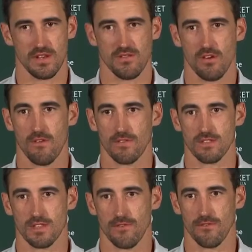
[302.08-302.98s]
a bit of a
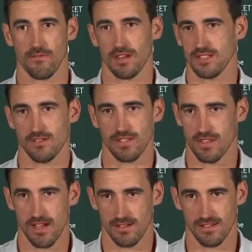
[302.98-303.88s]
confidence thing for him, but he's only
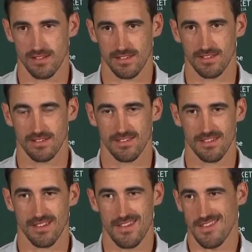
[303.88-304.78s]
young. He's,
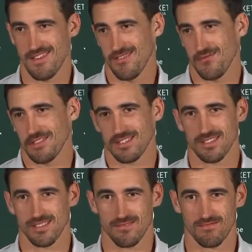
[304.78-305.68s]
what is
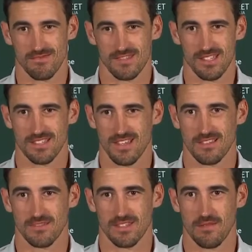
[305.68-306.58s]
this, his sixth
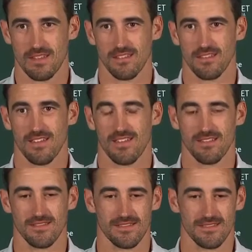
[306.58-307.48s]
test or something,
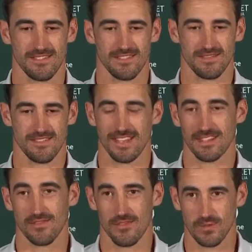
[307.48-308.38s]
and he's taking
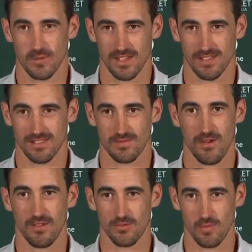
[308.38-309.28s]
his first wicket and he's
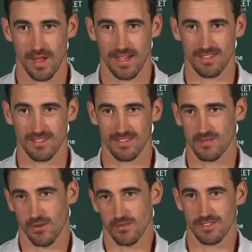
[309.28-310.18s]
bowling good pace. He's
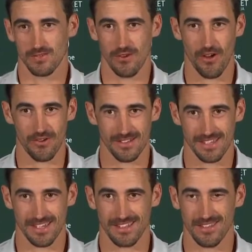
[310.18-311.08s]
probably still growing as a
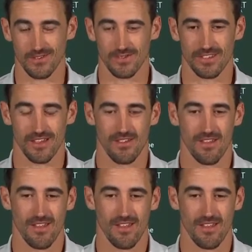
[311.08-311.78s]
kid too. So,